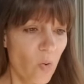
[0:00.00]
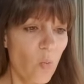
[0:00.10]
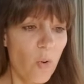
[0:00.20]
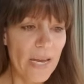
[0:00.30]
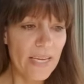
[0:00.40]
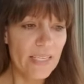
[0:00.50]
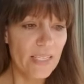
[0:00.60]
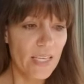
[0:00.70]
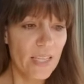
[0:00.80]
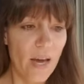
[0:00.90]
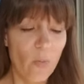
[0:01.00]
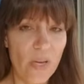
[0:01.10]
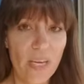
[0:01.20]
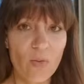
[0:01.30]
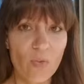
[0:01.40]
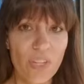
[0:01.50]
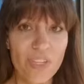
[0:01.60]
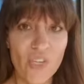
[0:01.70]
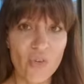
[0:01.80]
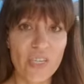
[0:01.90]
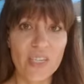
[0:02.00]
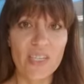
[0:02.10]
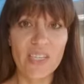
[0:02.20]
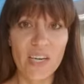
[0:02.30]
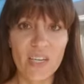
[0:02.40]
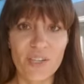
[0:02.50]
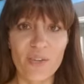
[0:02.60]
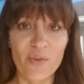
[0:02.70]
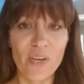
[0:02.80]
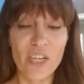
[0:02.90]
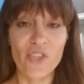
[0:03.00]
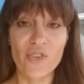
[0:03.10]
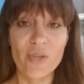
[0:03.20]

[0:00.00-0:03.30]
ways that we can really start to see a clearer picture.